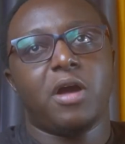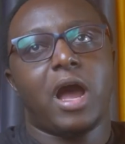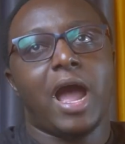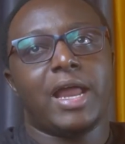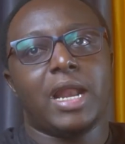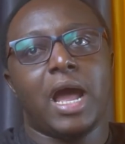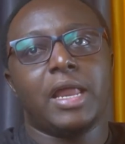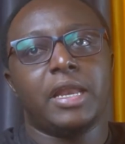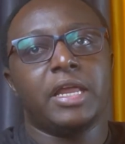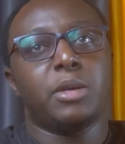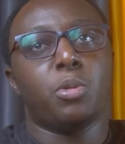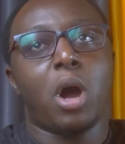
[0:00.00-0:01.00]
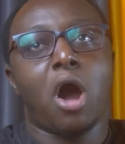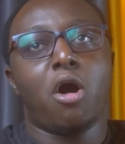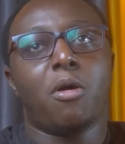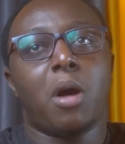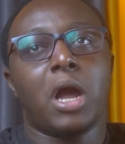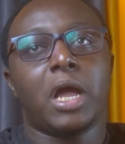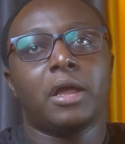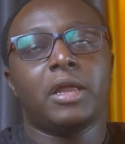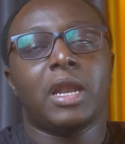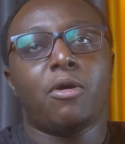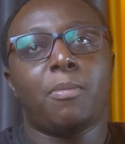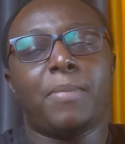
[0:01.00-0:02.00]
and in
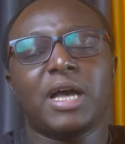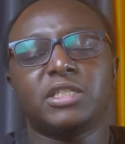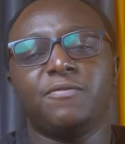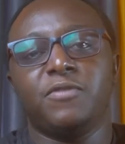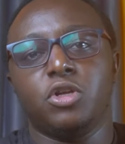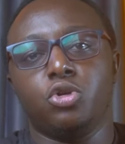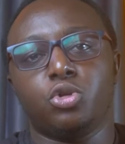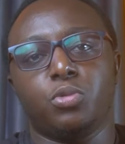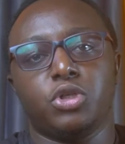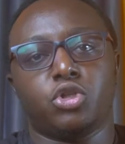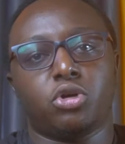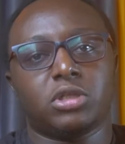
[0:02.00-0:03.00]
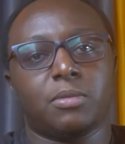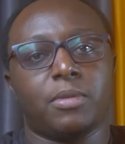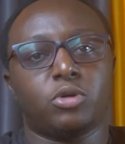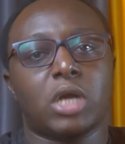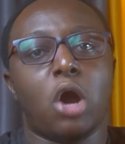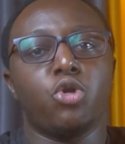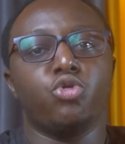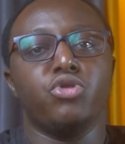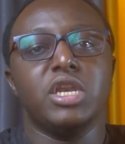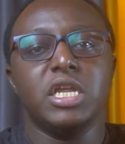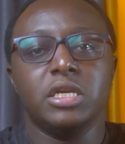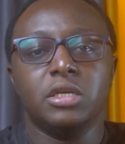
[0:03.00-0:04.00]
our past videos we talked about how you
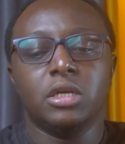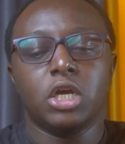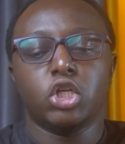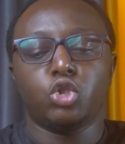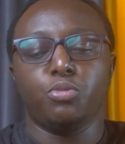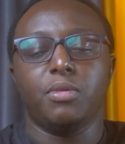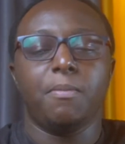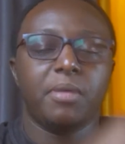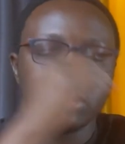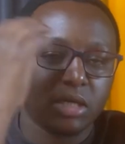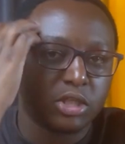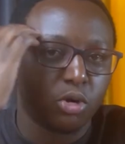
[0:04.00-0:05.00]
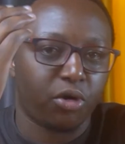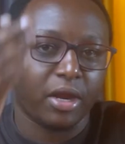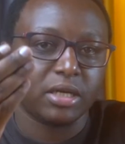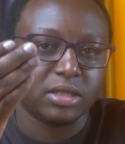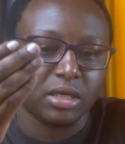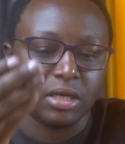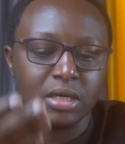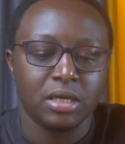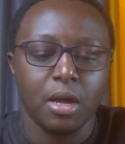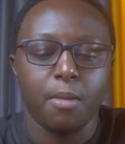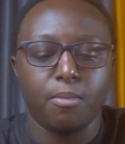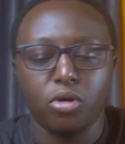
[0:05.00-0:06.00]
need to be business oriented
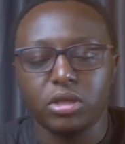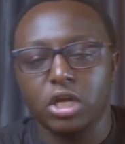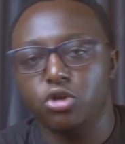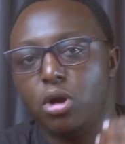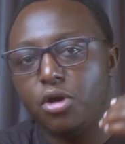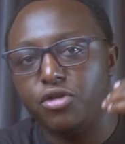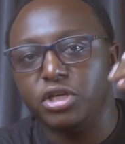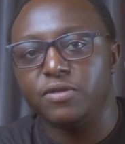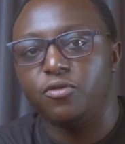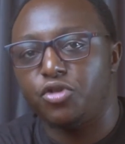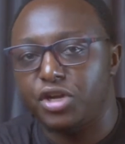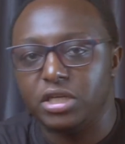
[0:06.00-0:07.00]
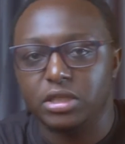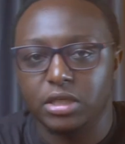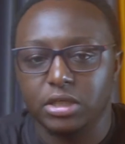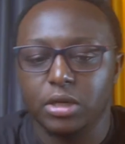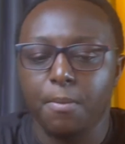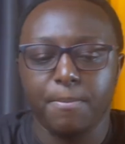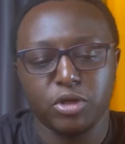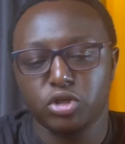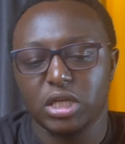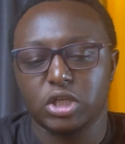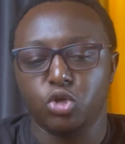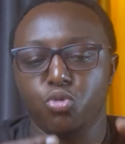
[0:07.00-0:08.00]
more than you are creative oriented. Make sure
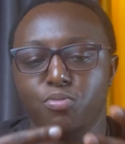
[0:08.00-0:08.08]
that you